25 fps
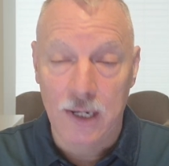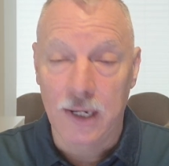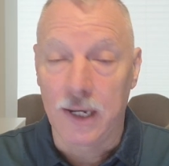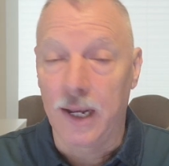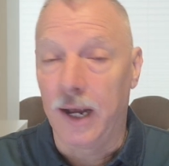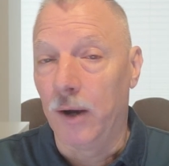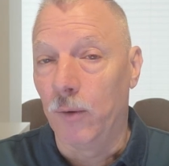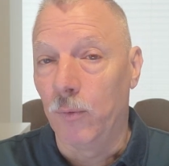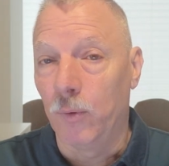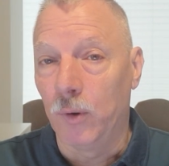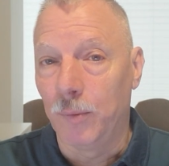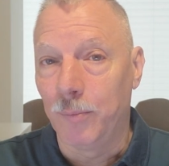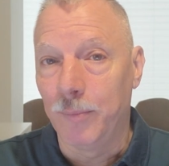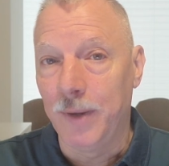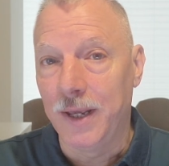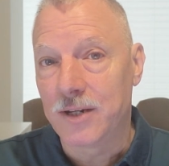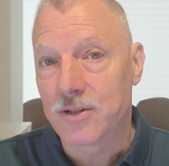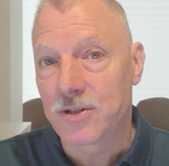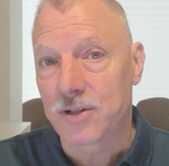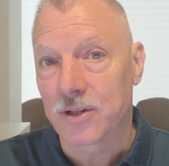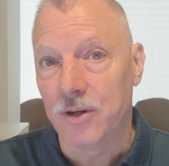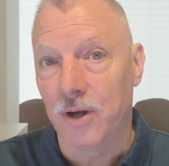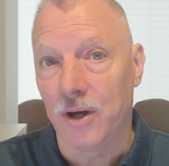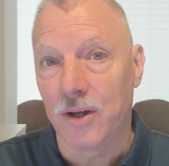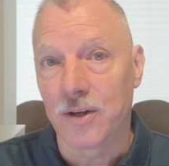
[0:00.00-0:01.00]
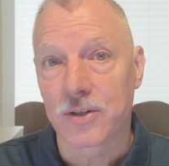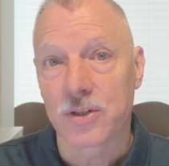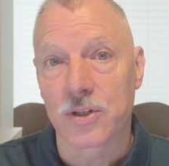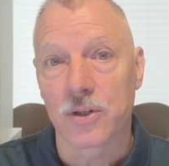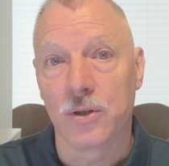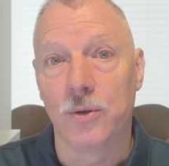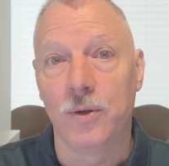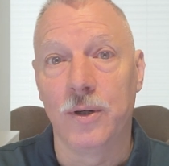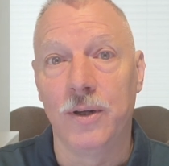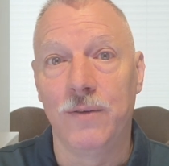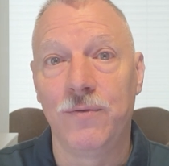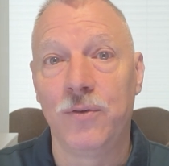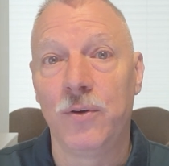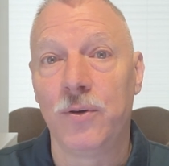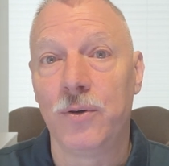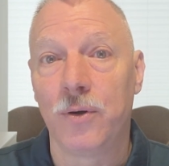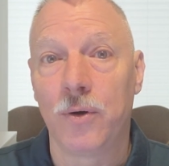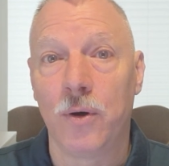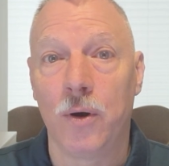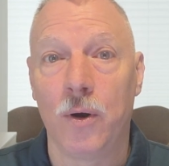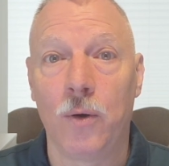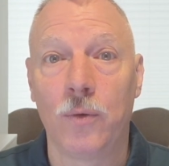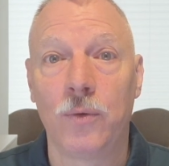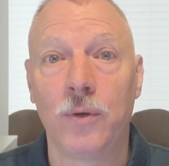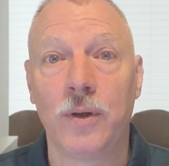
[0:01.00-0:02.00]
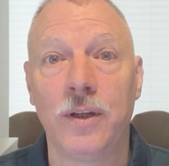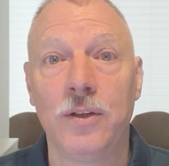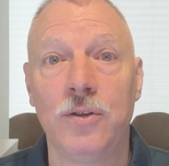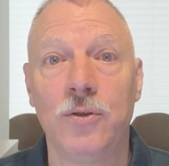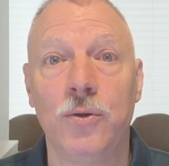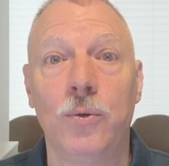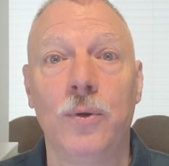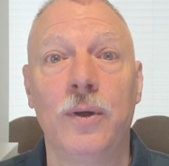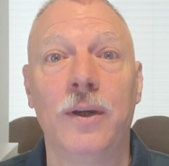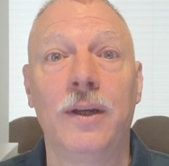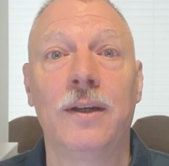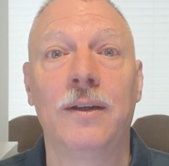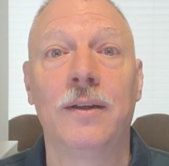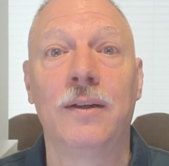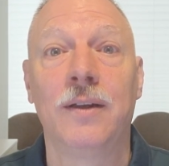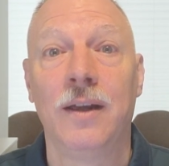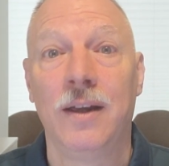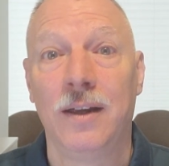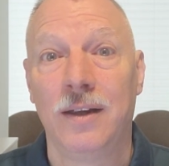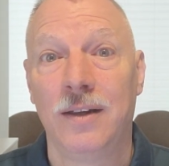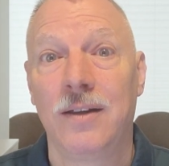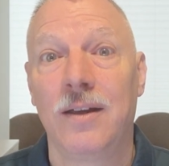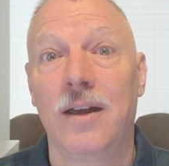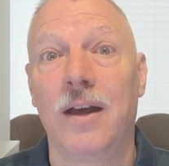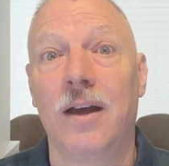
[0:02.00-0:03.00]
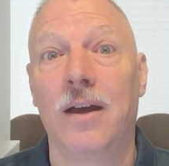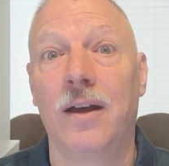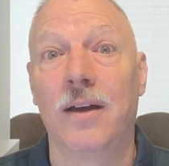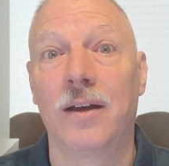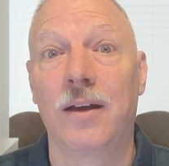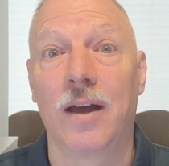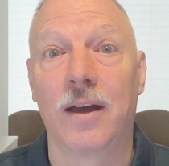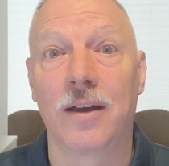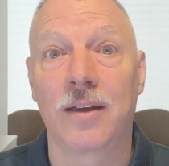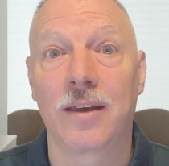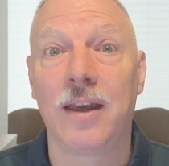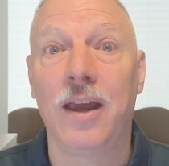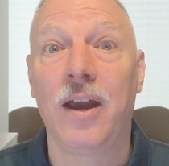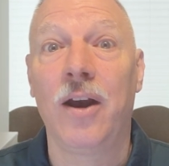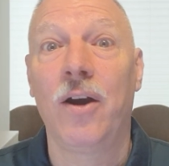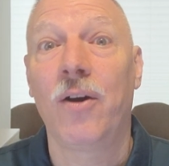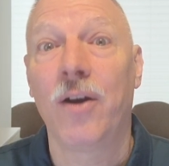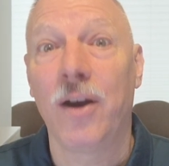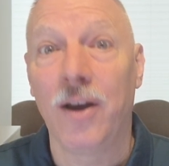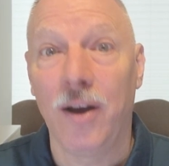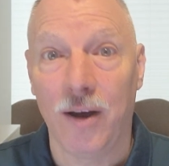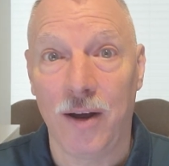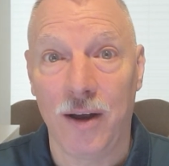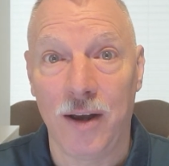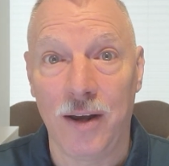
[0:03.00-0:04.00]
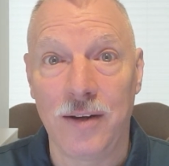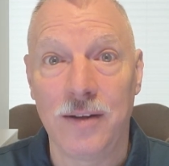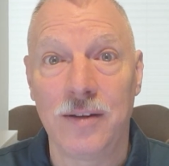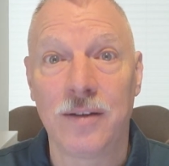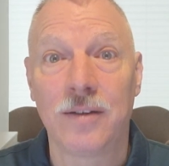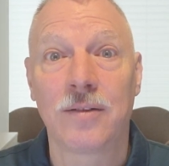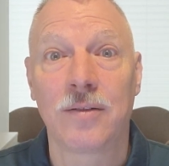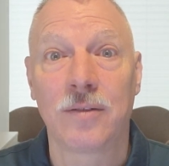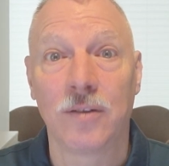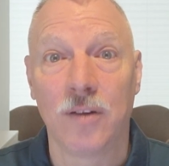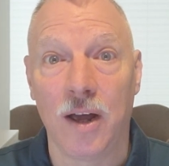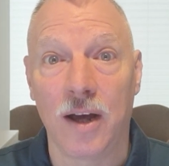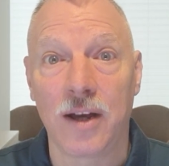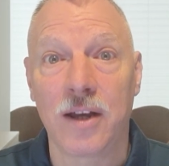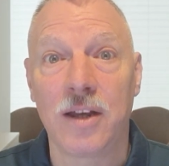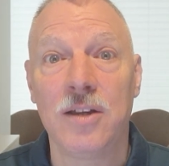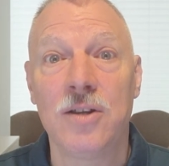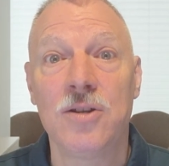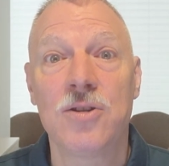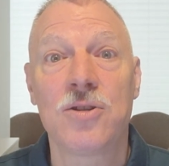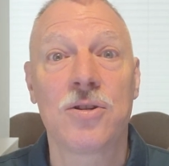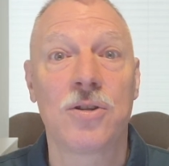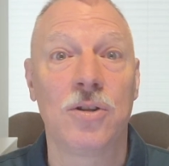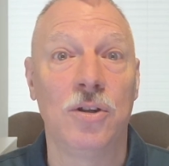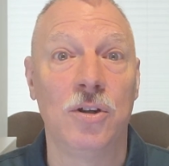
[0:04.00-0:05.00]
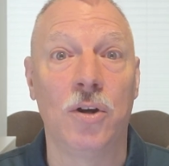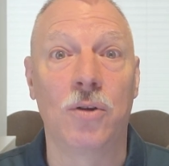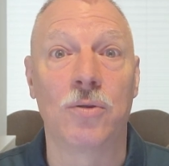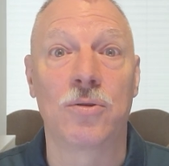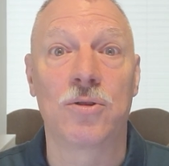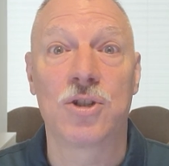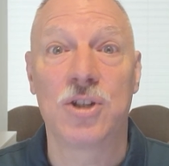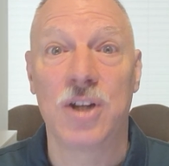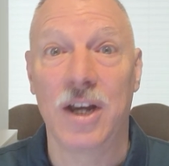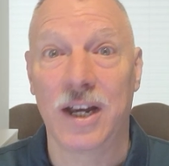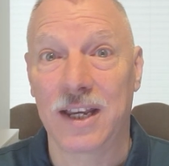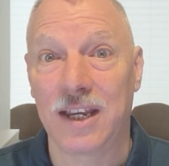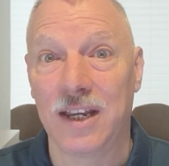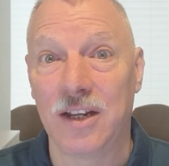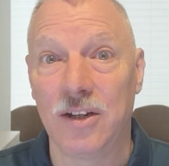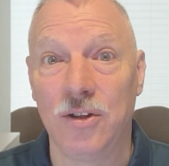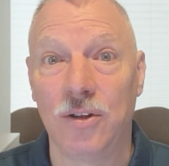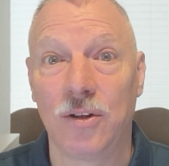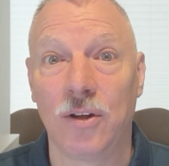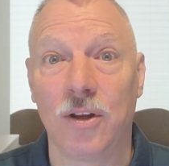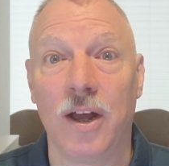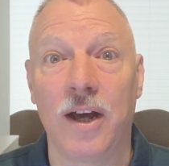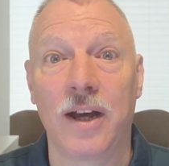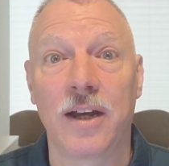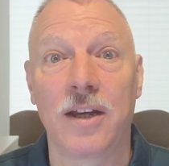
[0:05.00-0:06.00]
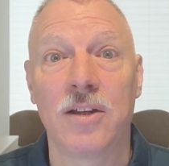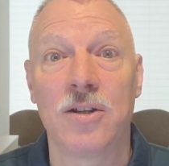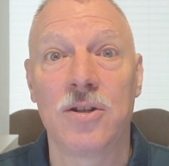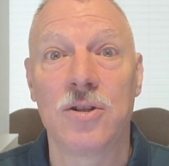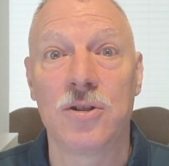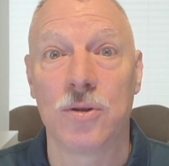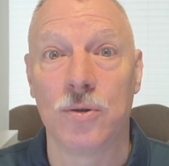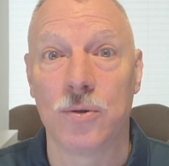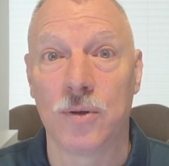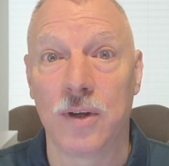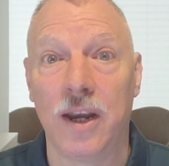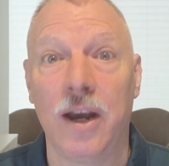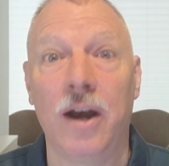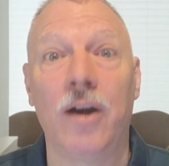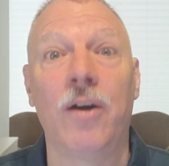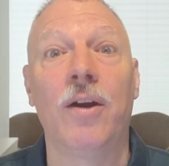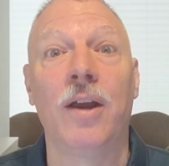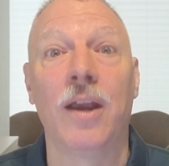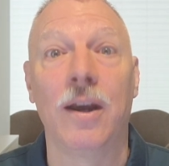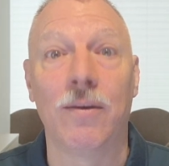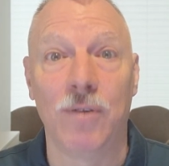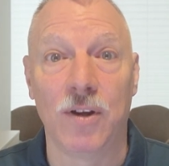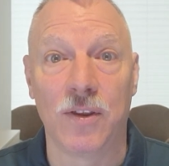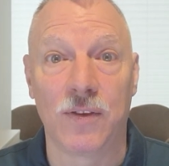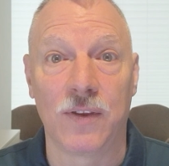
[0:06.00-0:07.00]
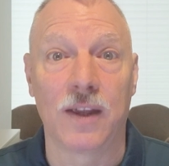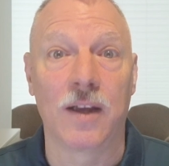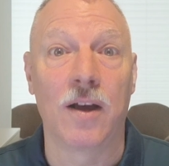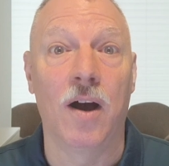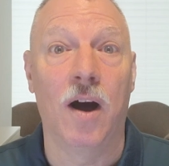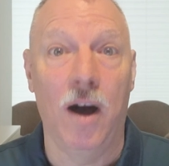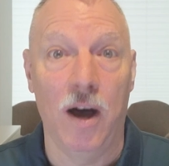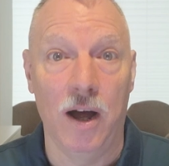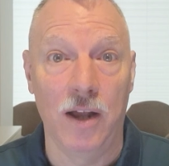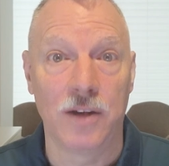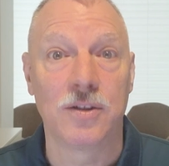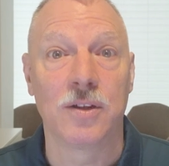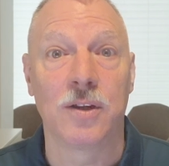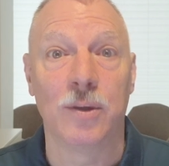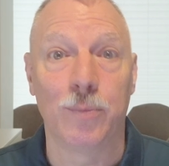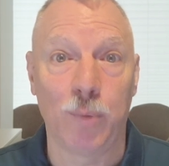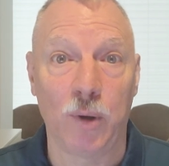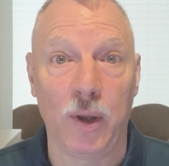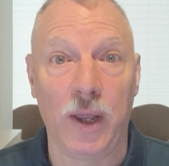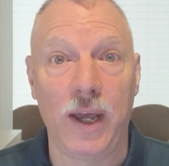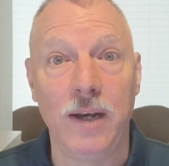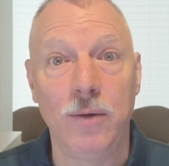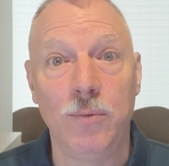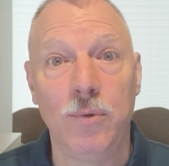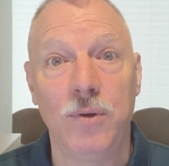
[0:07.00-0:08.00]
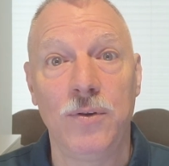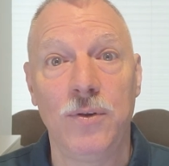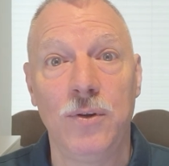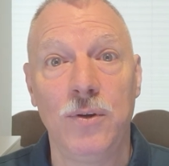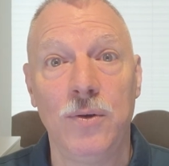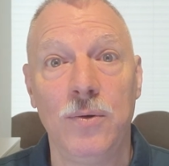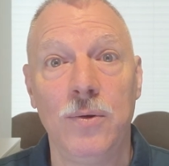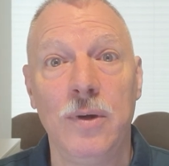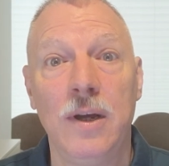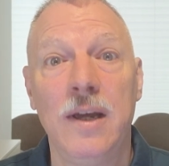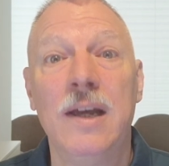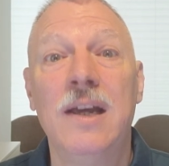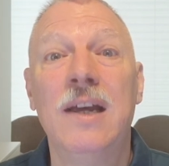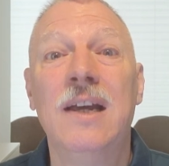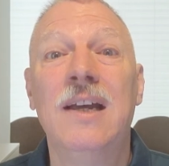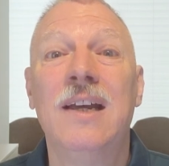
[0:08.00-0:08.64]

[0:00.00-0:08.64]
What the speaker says: Now, I will mention also, if you're only doing a carry-on luggage, you don't check in your luggage, you carry everything onto the plane with you,